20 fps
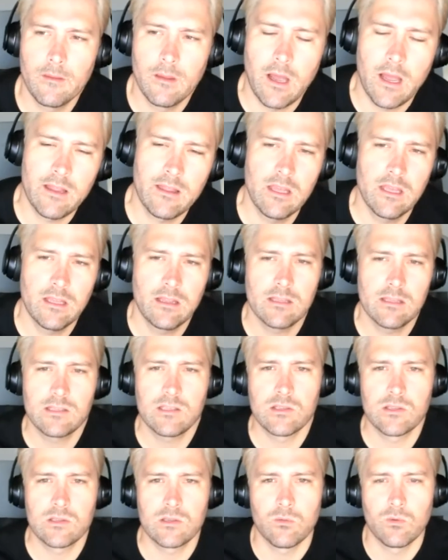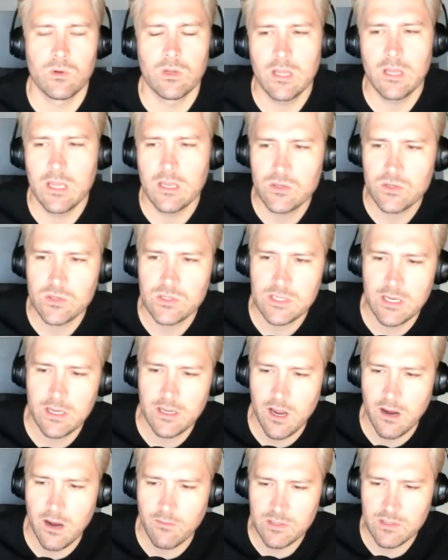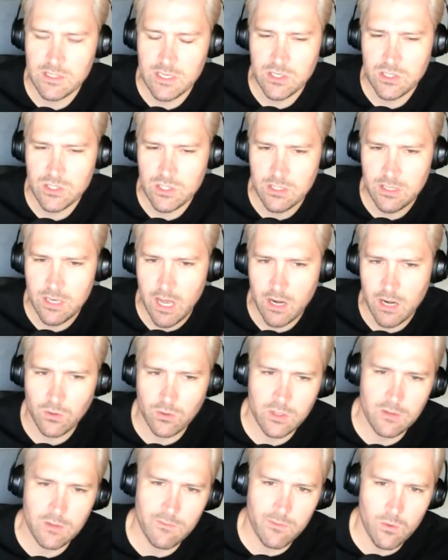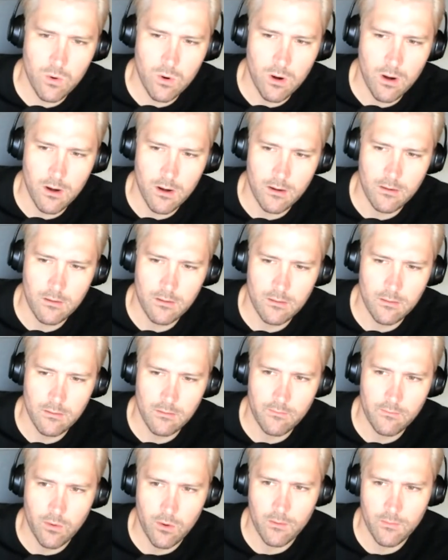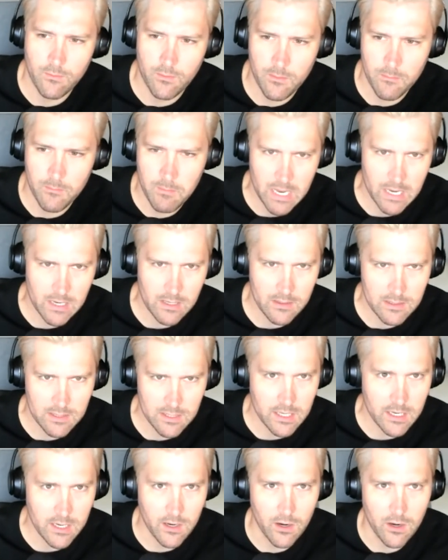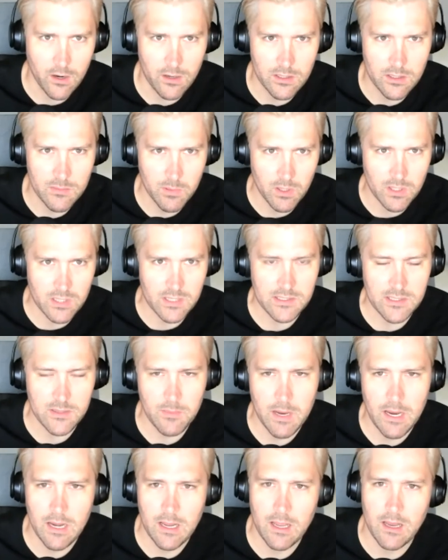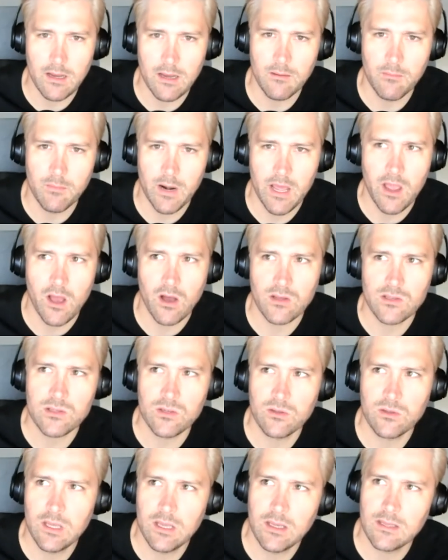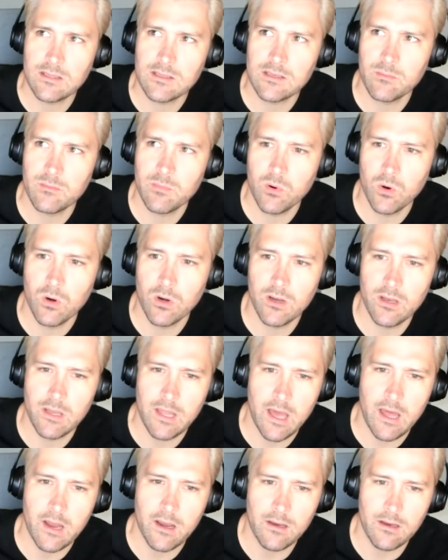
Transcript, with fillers: I think this is a really interesting conversation, not only for men to hear and to participate in, but I also think it's important that